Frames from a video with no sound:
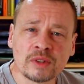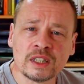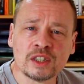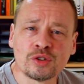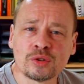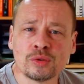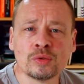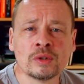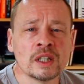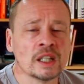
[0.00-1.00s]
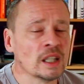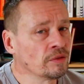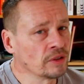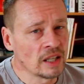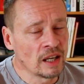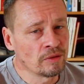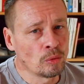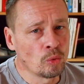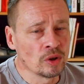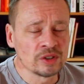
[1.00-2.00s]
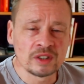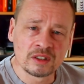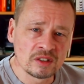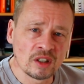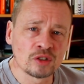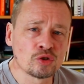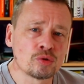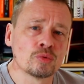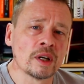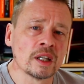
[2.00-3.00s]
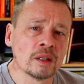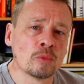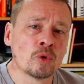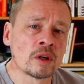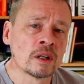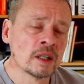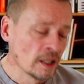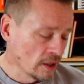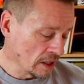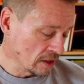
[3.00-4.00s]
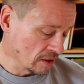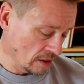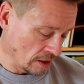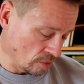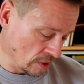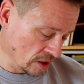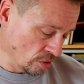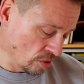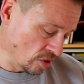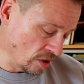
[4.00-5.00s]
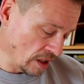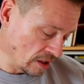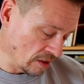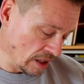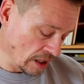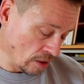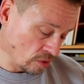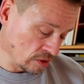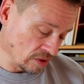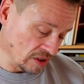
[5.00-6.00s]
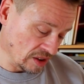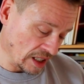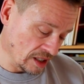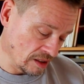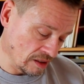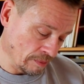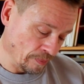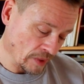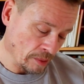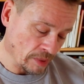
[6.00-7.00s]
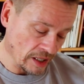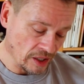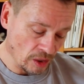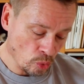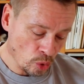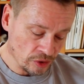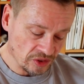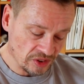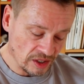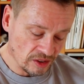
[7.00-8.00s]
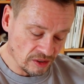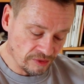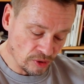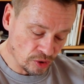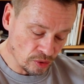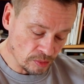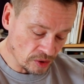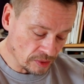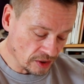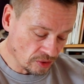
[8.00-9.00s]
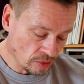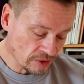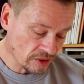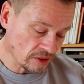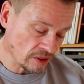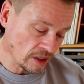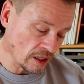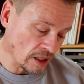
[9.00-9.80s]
really true. If it ever was, it's not true anymore. There's a research that's here also cited by the Wharton Center for Human Resources.